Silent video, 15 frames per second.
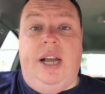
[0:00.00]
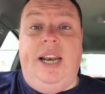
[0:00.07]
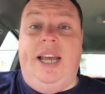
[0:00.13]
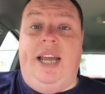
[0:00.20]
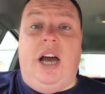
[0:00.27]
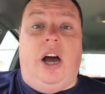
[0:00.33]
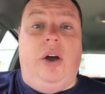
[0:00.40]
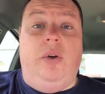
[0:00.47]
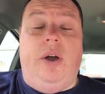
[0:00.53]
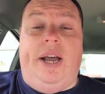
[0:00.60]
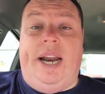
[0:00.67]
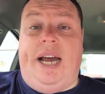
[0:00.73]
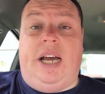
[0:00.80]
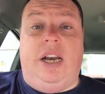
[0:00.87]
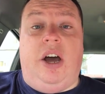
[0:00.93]
Elito
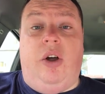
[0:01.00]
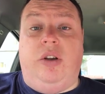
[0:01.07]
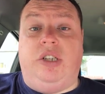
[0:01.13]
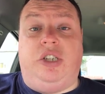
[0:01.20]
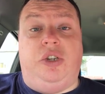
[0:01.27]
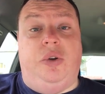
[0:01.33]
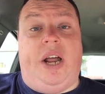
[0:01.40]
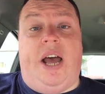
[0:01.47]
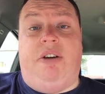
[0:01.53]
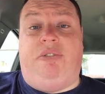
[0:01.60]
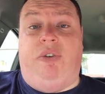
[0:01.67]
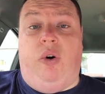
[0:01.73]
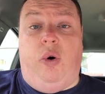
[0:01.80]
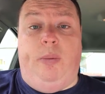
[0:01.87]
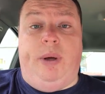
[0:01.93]
and Akinola stood out
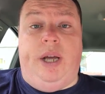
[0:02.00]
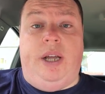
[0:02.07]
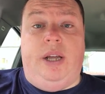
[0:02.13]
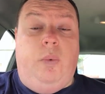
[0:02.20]
for me,